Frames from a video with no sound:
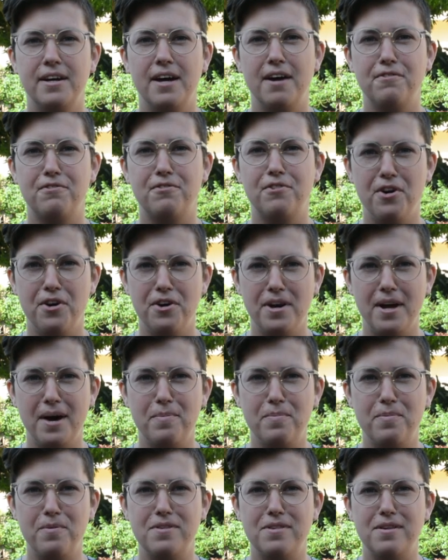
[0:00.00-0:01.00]
have grown
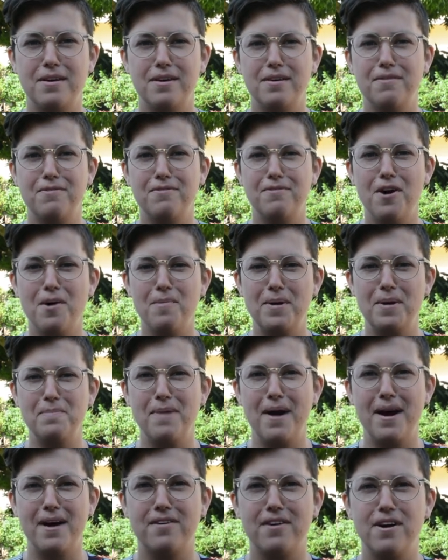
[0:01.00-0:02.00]
up with a farming
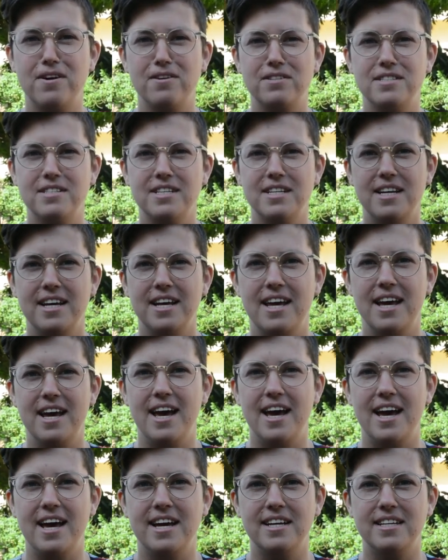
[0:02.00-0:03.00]
background
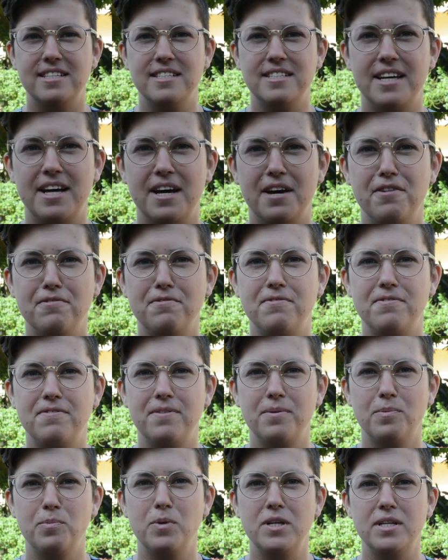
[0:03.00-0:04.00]
and have
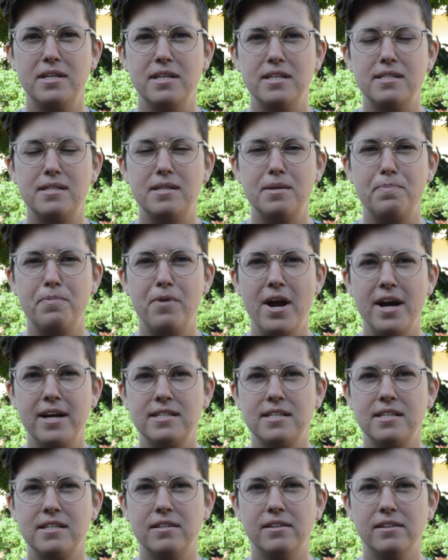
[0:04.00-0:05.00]
witnessed the
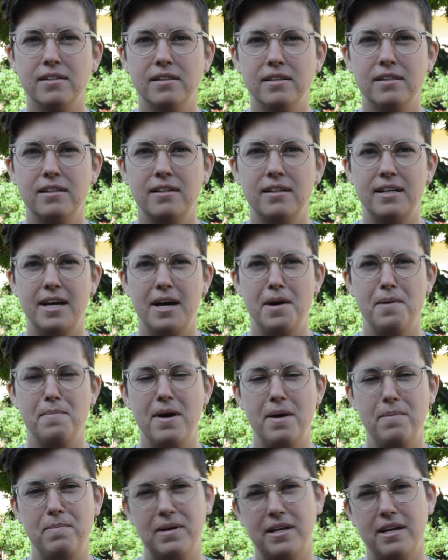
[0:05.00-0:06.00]
practical um,
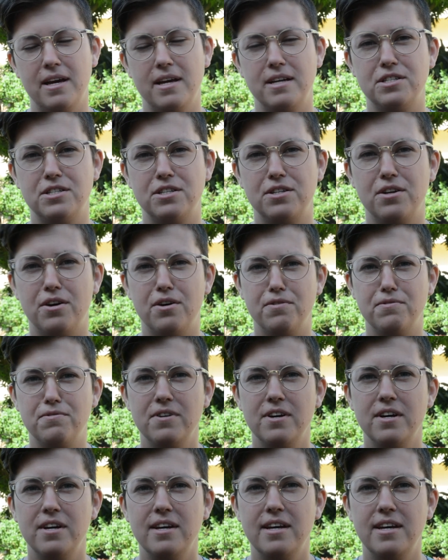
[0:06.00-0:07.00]
application of
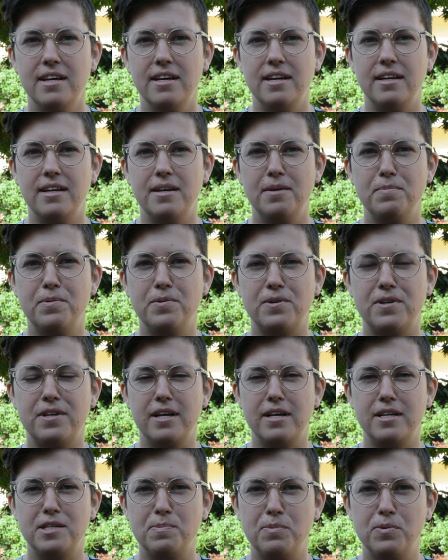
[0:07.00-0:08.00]
import
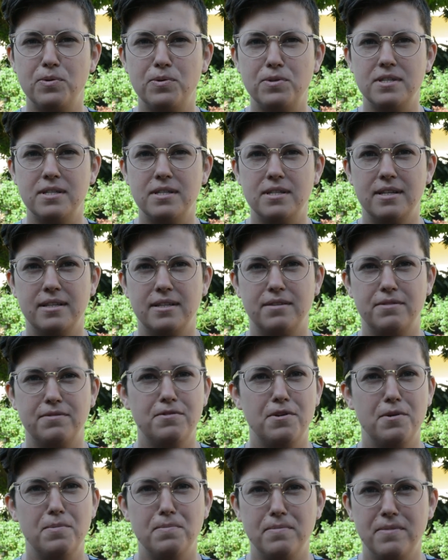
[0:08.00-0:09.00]
and export uh,
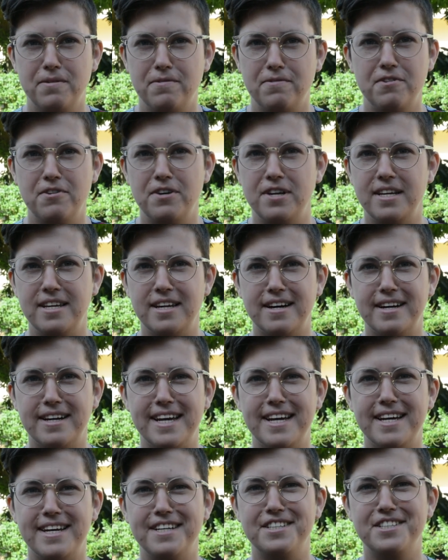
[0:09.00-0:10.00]
from a very young
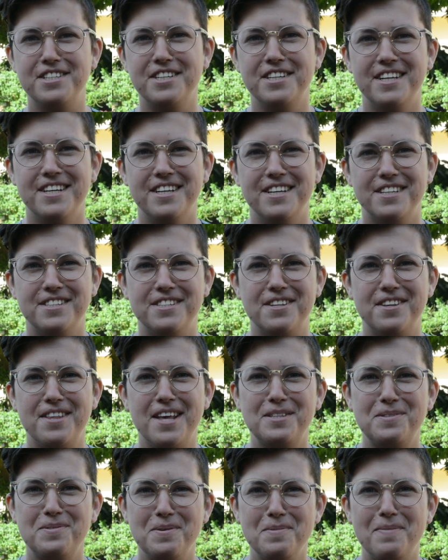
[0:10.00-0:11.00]
age. So
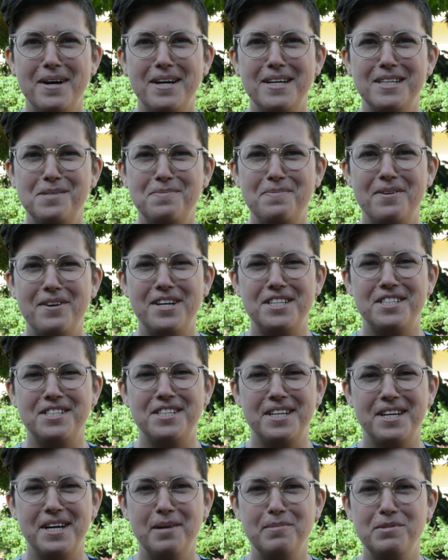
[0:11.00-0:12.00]
that's where my
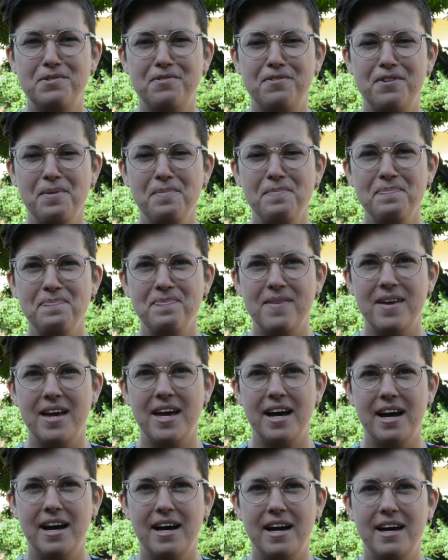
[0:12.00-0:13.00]
inspiration comes from.
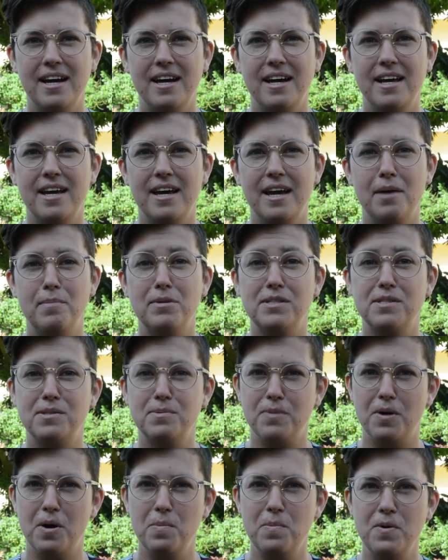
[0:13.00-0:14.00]
I am a
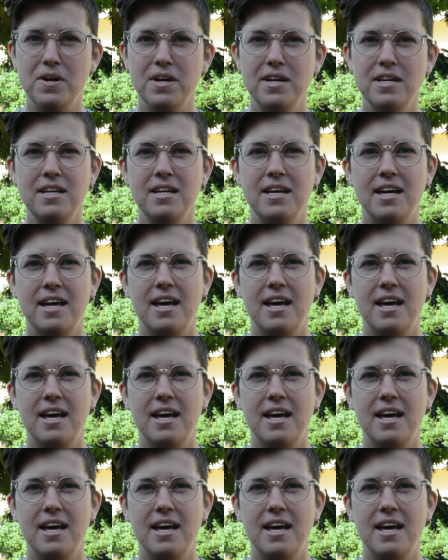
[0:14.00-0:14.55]
Zimbabwean